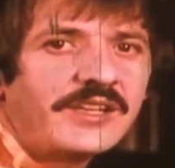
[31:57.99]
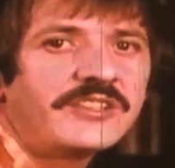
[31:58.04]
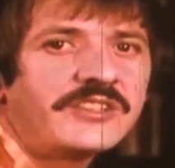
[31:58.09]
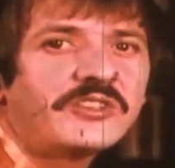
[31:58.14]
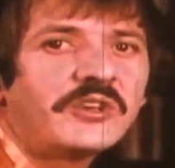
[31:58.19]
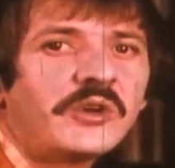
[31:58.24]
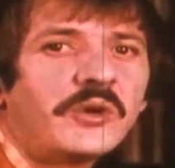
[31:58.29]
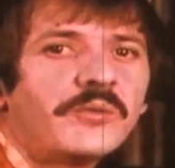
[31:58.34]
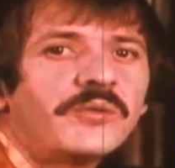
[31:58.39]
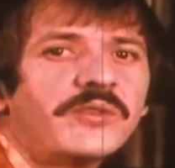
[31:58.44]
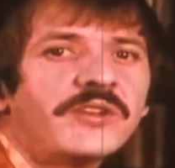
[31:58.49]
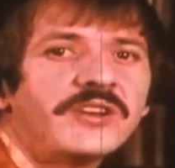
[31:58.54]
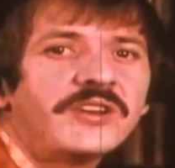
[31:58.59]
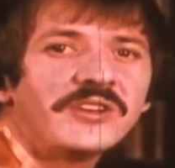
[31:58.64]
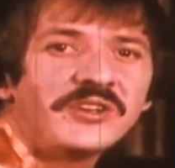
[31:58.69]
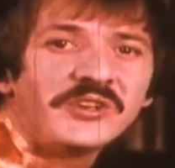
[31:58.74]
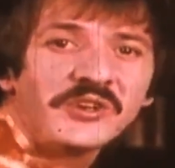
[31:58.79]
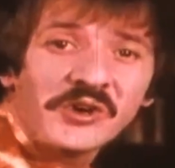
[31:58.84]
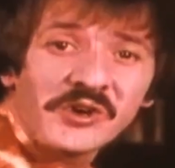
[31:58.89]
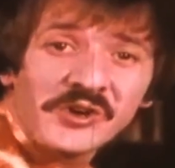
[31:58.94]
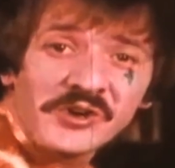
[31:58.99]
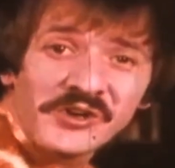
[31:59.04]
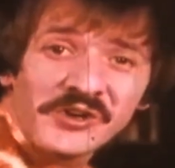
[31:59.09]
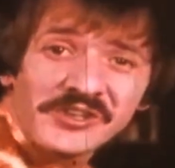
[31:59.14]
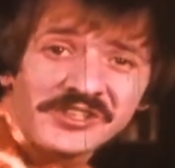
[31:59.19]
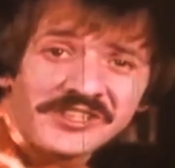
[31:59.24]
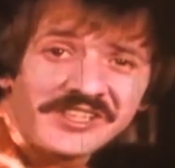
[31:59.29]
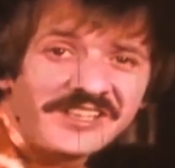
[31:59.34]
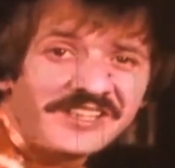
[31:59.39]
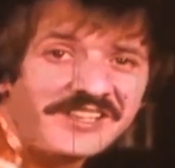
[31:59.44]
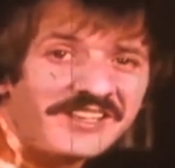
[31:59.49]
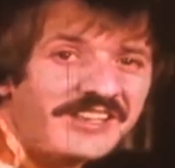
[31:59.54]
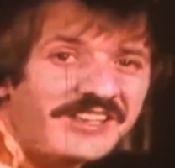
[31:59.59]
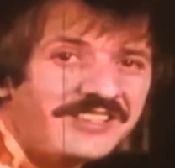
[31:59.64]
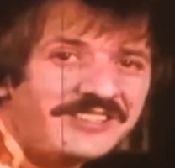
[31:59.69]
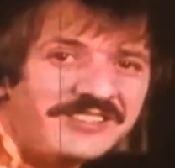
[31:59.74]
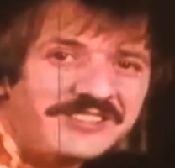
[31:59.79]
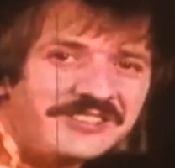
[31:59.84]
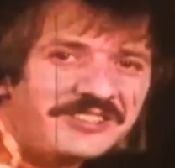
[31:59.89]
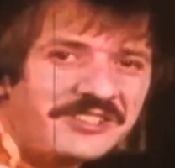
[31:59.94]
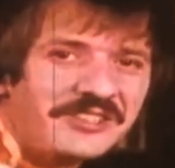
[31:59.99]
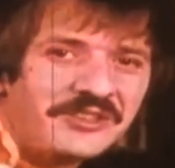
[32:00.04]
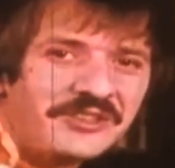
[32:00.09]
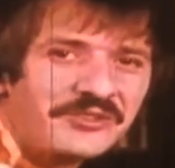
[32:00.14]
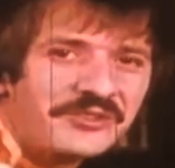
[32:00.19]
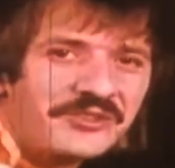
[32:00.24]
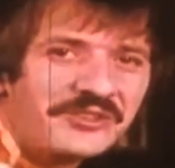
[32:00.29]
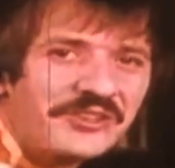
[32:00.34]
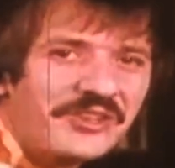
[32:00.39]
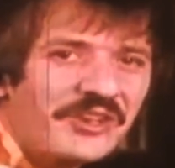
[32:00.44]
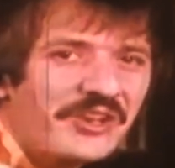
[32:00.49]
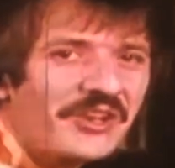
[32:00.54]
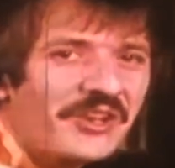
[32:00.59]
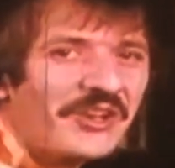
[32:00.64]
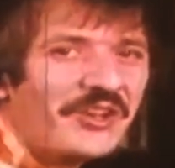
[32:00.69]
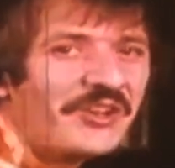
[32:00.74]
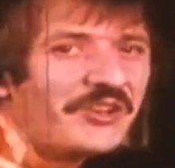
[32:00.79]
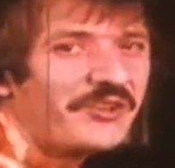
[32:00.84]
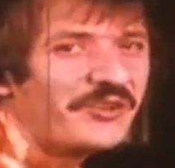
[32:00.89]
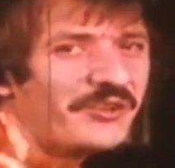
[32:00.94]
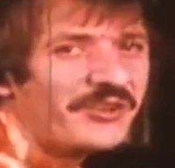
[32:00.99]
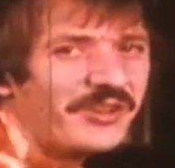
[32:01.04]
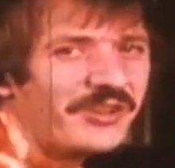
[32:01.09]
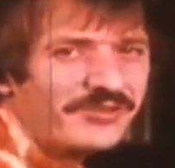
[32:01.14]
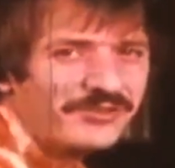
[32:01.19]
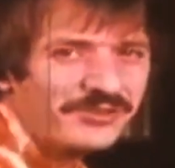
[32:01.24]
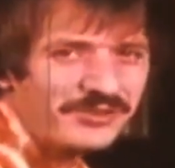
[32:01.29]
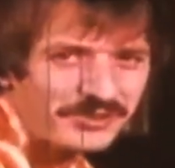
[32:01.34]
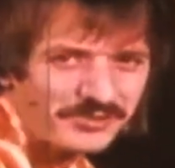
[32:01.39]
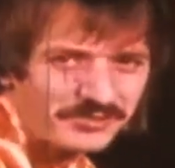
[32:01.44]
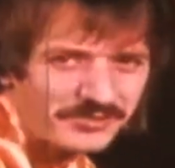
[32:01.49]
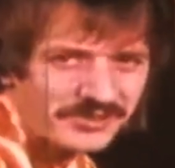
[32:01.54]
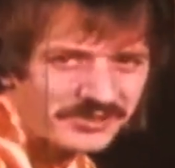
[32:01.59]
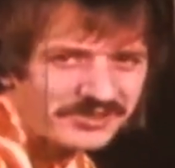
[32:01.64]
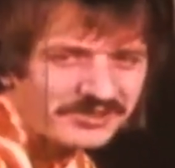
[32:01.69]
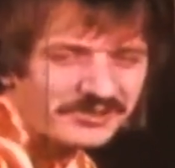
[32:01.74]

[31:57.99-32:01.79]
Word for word: Let's hope that your teenage children don't have too